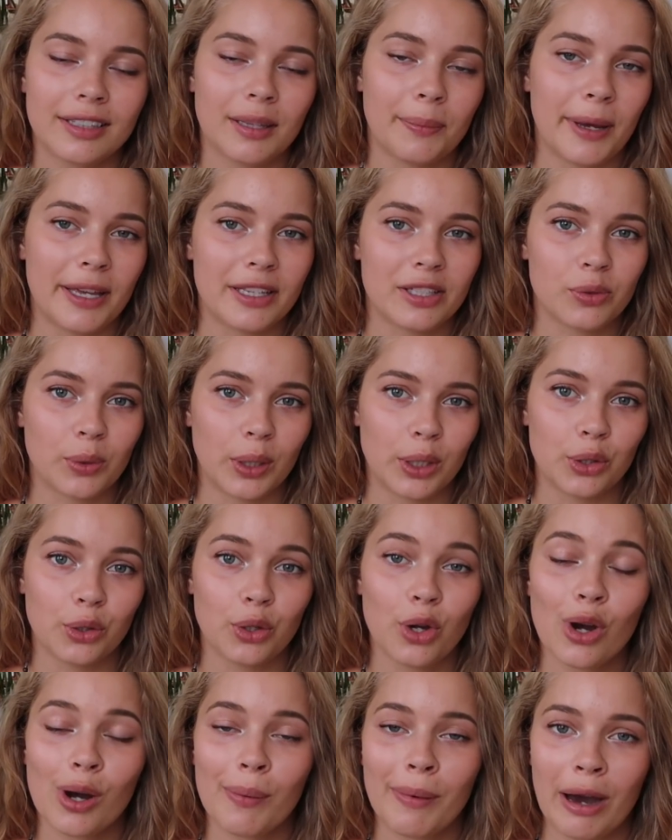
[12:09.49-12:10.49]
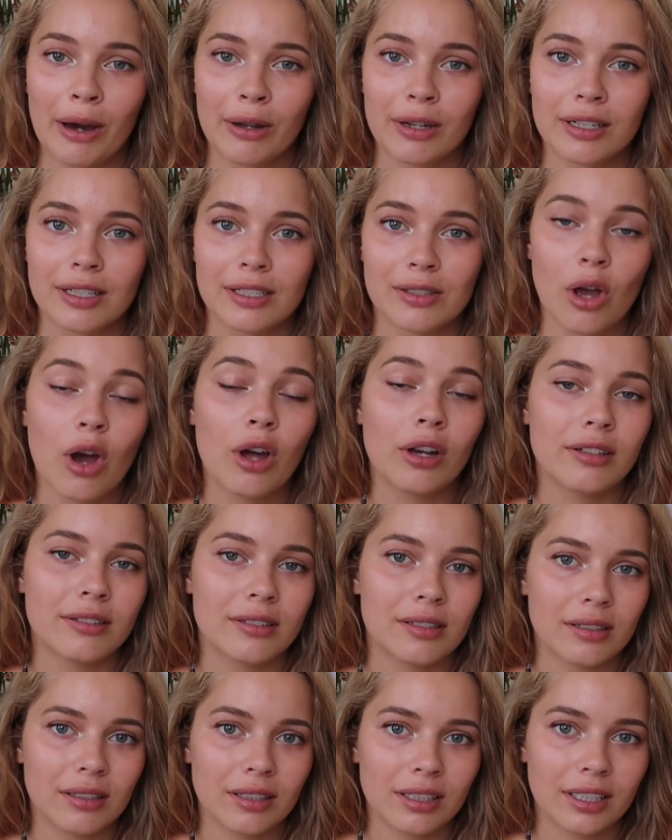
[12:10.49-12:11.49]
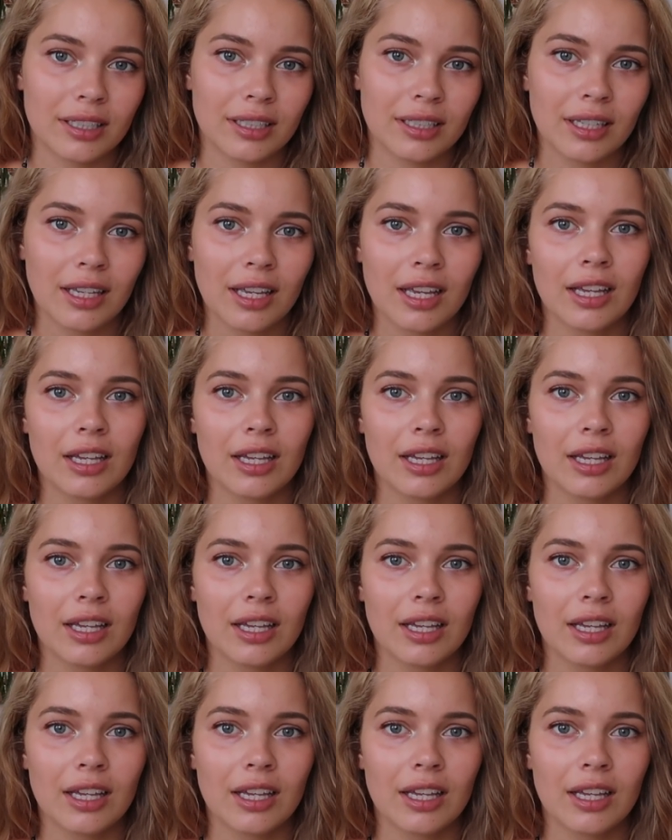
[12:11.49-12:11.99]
The best way to go about it is honestly